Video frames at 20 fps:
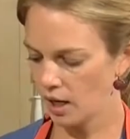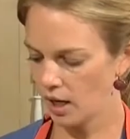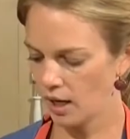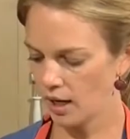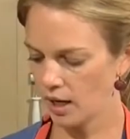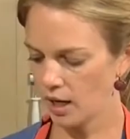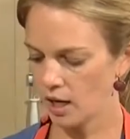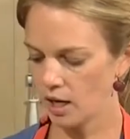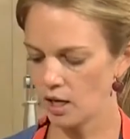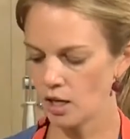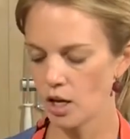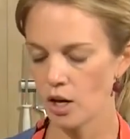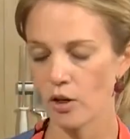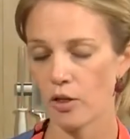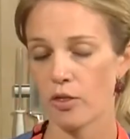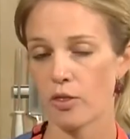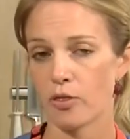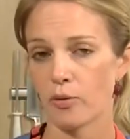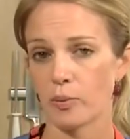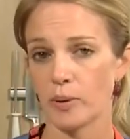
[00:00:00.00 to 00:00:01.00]
and
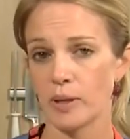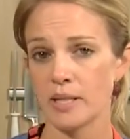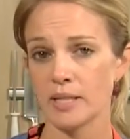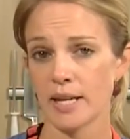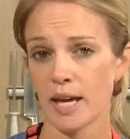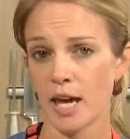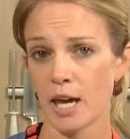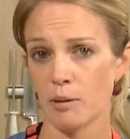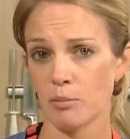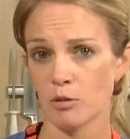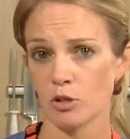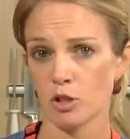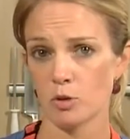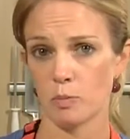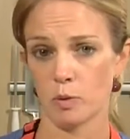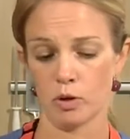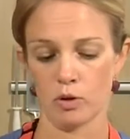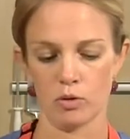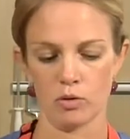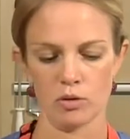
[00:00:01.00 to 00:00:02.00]
3
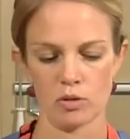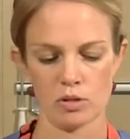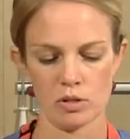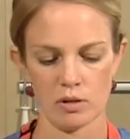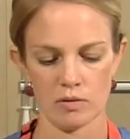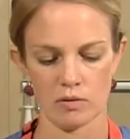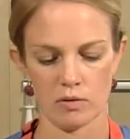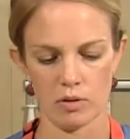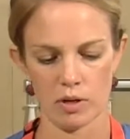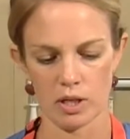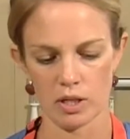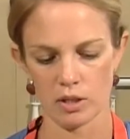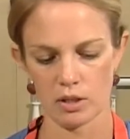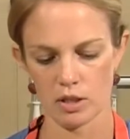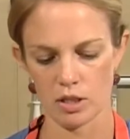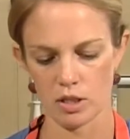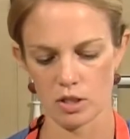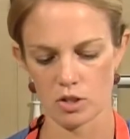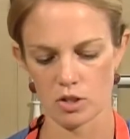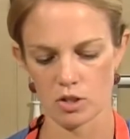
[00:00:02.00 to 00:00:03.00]
tablespoons of
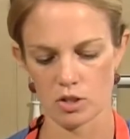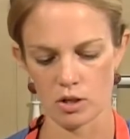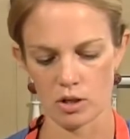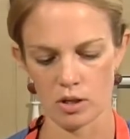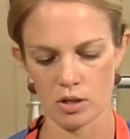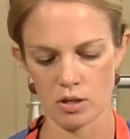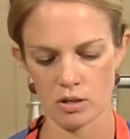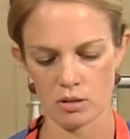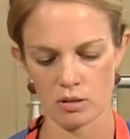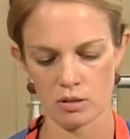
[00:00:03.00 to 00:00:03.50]
granulated sugar.